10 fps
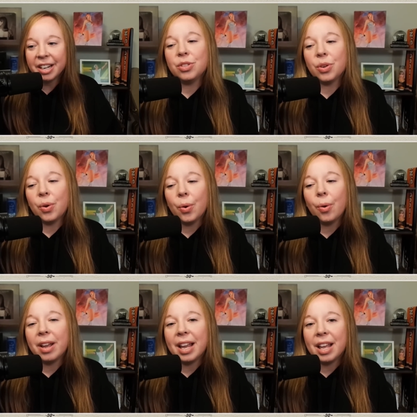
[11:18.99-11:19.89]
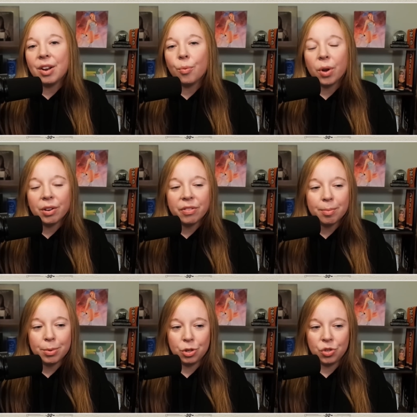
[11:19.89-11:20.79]
So in one of the
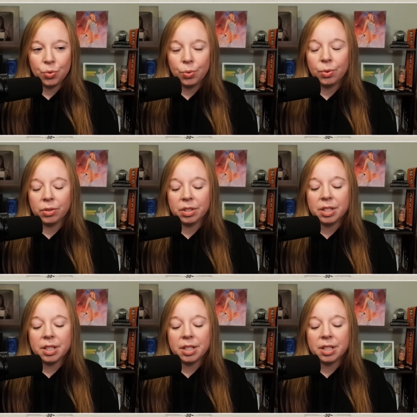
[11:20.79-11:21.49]
Bejeweled